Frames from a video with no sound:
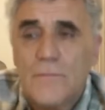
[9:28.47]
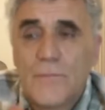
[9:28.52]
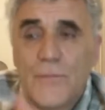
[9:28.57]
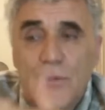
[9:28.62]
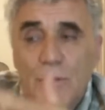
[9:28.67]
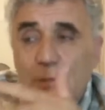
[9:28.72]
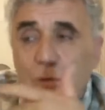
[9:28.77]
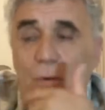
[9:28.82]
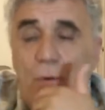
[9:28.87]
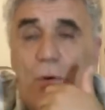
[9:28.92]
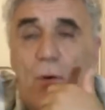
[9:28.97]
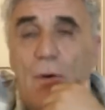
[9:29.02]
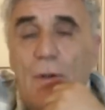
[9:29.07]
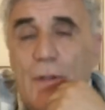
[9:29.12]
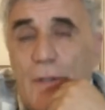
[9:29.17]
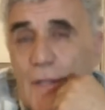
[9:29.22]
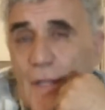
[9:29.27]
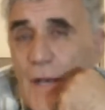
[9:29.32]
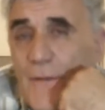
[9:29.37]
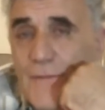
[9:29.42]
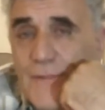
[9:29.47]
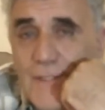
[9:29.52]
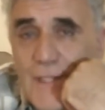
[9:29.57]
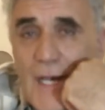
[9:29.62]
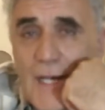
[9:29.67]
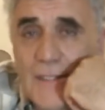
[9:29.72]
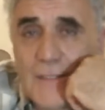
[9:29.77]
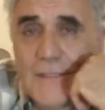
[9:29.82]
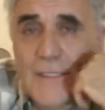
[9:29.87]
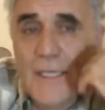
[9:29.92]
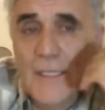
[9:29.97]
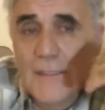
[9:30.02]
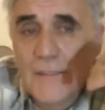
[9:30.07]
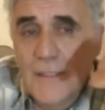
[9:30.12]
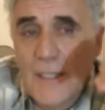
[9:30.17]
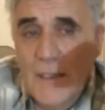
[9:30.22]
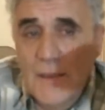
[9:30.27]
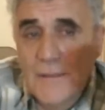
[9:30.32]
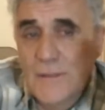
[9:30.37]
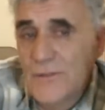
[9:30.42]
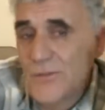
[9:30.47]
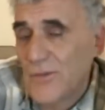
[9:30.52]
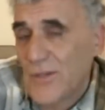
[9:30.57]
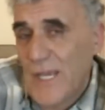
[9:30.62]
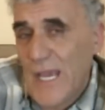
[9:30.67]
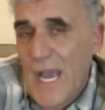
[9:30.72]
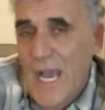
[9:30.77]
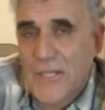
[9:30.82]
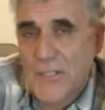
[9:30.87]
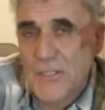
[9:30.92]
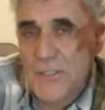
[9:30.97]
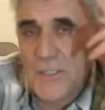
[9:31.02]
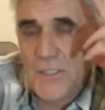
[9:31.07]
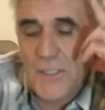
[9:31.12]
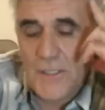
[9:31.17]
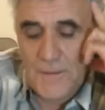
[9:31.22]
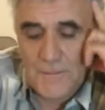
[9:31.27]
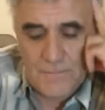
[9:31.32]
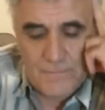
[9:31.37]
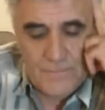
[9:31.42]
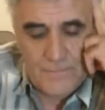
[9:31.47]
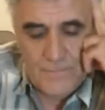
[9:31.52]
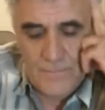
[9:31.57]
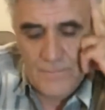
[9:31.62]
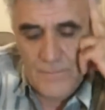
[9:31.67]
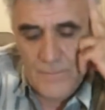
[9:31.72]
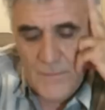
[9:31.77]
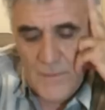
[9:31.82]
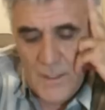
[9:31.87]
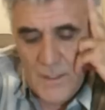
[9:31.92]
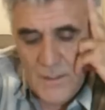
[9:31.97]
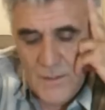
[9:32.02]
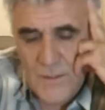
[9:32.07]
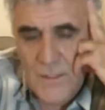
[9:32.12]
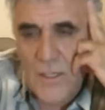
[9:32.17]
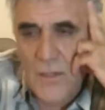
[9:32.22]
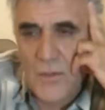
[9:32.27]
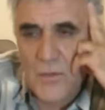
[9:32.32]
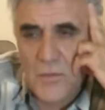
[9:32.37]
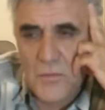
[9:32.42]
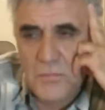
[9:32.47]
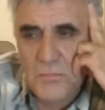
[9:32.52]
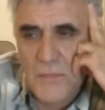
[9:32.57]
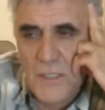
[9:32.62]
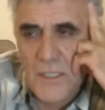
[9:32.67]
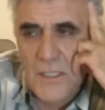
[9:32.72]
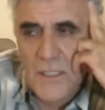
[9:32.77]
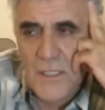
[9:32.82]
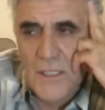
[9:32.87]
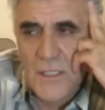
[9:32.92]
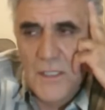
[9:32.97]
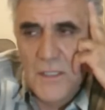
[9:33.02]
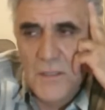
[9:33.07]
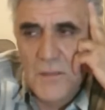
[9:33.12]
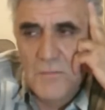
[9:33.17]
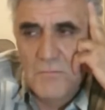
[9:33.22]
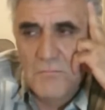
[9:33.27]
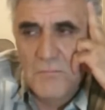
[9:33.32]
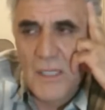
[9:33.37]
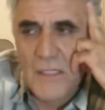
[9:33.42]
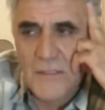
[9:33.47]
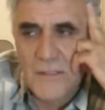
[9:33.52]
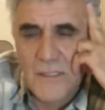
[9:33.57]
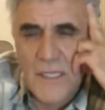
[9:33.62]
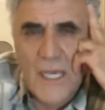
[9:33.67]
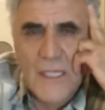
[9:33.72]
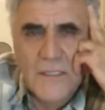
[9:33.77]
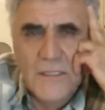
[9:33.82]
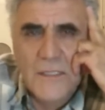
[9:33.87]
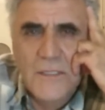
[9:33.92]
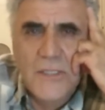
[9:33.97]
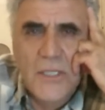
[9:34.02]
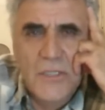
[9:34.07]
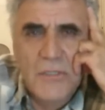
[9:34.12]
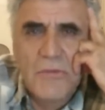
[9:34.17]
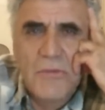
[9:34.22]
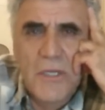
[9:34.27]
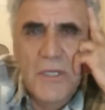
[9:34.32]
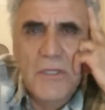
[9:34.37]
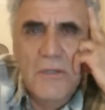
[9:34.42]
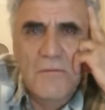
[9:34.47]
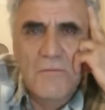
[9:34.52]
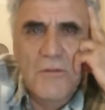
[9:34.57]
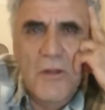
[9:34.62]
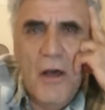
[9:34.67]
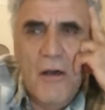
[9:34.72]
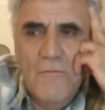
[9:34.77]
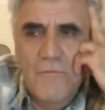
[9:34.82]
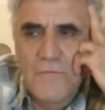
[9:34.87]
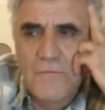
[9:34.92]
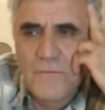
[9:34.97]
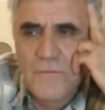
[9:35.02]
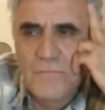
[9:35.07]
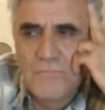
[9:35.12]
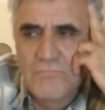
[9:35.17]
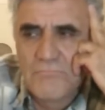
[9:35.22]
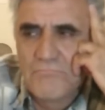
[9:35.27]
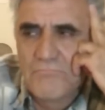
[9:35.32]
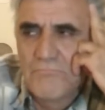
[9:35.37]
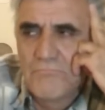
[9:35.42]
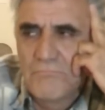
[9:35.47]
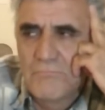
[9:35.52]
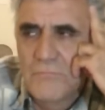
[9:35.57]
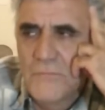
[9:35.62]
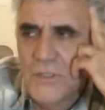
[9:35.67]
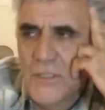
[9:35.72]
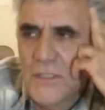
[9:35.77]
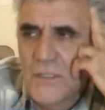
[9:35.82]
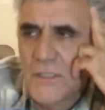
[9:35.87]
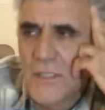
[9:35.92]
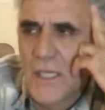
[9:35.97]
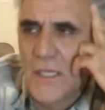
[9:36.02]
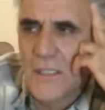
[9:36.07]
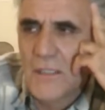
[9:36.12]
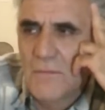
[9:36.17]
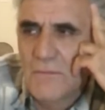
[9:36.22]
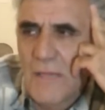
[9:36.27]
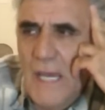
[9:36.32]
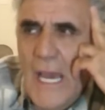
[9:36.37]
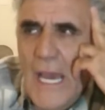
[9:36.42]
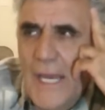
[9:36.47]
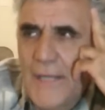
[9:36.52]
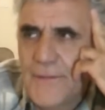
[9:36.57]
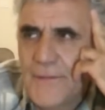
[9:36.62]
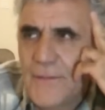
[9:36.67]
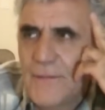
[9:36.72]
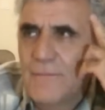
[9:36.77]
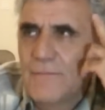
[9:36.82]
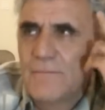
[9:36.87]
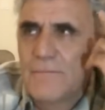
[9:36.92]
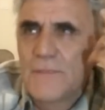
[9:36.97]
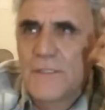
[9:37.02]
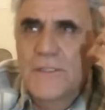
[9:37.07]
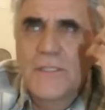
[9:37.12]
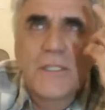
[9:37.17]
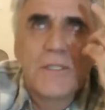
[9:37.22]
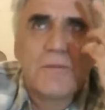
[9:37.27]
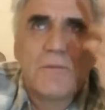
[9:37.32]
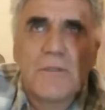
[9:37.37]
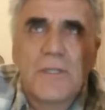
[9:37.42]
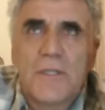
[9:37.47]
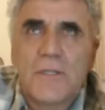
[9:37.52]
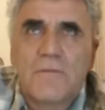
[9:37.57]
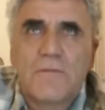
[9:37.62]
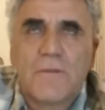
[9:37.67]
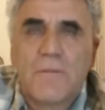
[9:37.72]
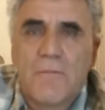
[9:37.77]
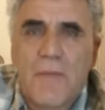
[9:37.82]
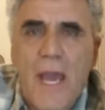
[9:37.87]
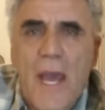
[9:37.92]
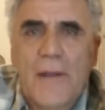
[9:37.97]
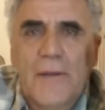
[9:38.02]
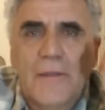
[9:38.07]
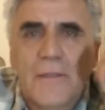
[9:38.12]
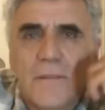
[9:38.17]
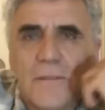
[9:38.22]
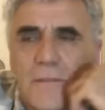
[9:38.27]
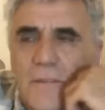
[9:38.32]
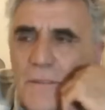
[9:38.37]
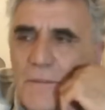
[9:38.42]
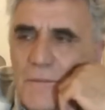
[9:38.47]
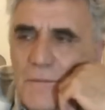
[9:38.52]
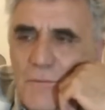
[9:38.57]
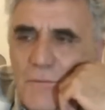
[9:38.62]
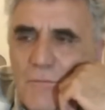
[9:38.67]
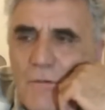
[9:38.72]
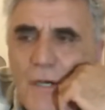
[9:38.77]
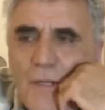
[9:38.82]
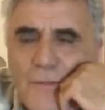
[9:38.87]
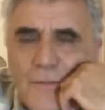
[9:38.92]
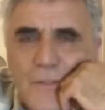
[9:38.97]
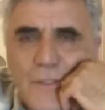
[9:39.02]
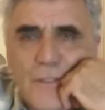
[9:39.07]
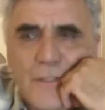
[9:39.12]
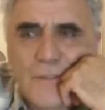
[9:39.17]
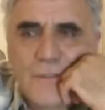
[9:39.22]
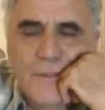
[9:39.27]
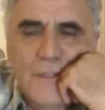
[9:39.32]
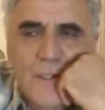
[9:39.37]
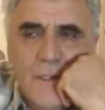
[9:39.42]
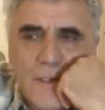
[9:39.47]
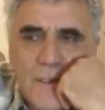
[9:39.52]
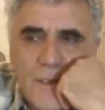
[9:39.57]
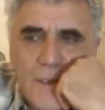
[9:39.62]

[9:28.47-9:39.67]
you go on and have sex, you cash it in. So the sex is the unit of love. Just like atom is the unit of the matter, or quanta is the